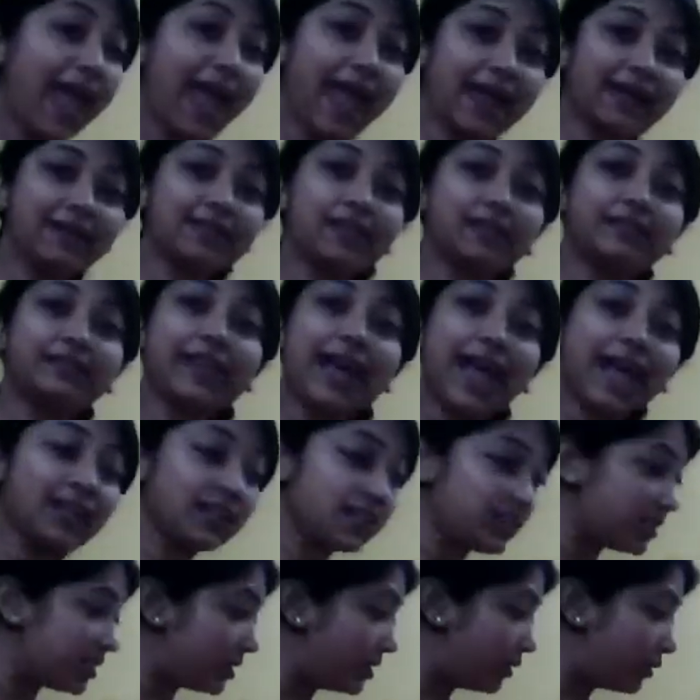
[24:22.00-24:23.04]
And the
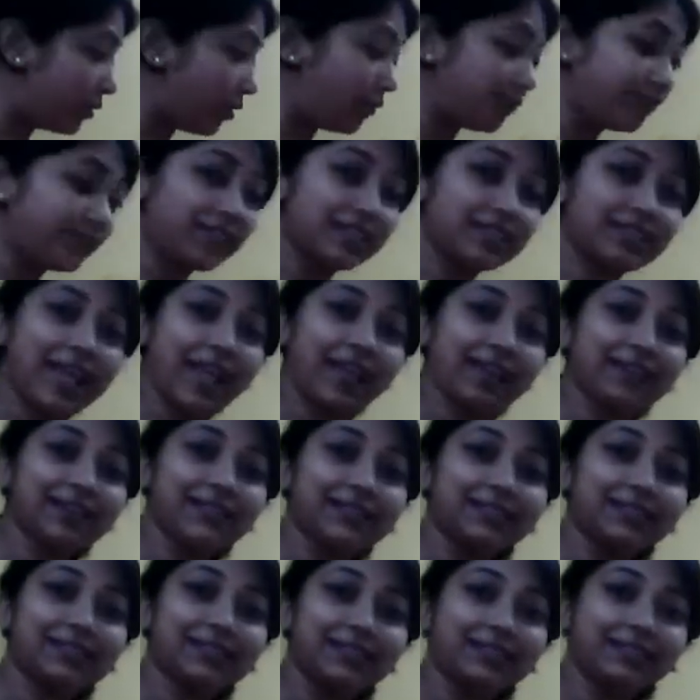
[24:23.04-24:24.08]
tangent of this
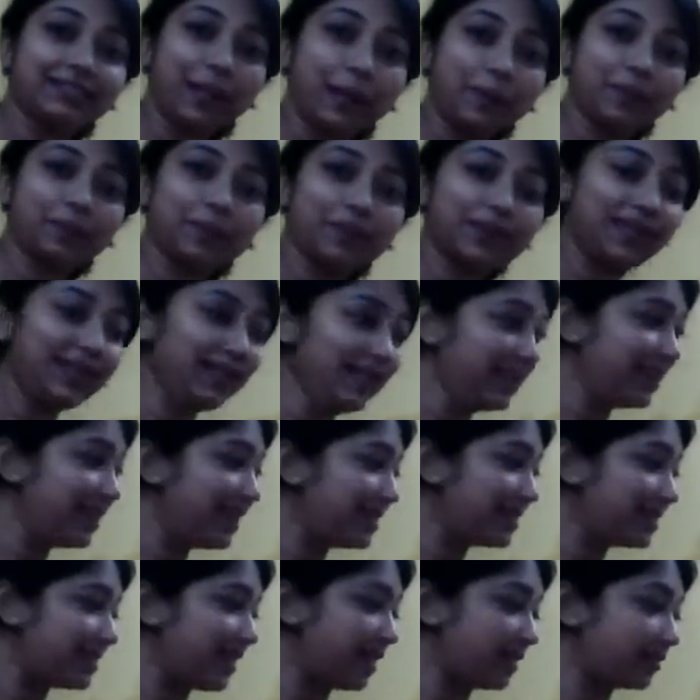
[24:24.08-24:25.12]
angle theta p
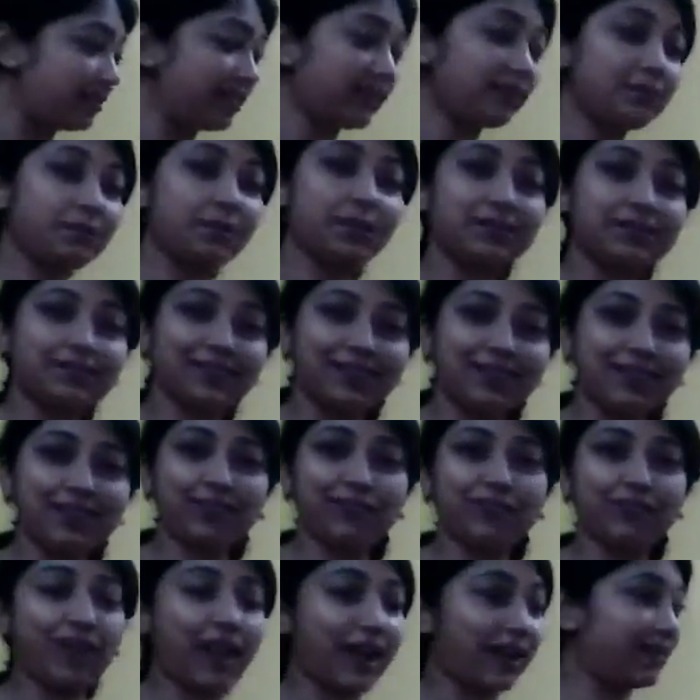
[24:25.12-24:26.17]
is nothing but the
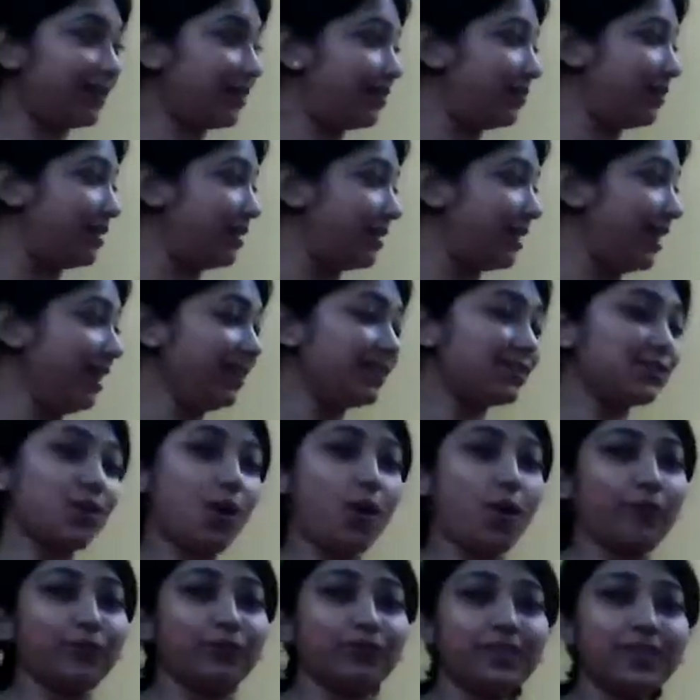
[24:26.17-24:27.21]
refractive index
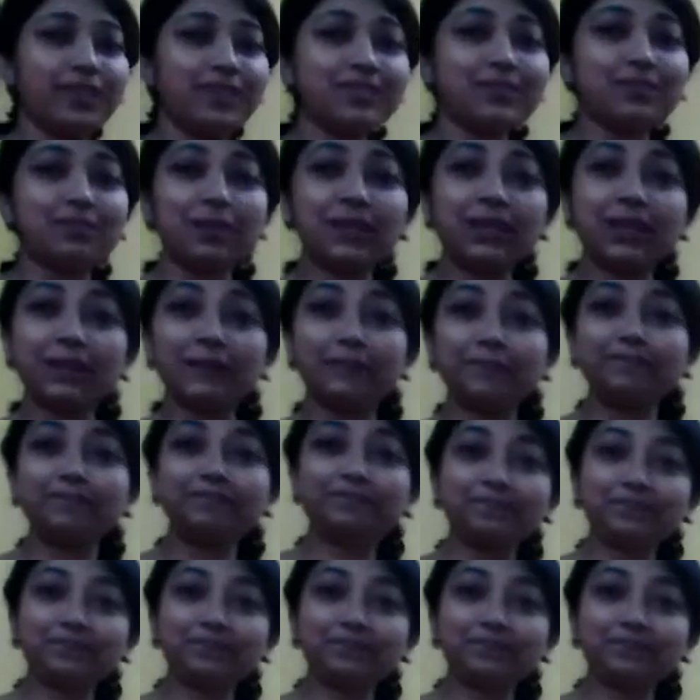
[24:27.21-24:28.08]
of this medium.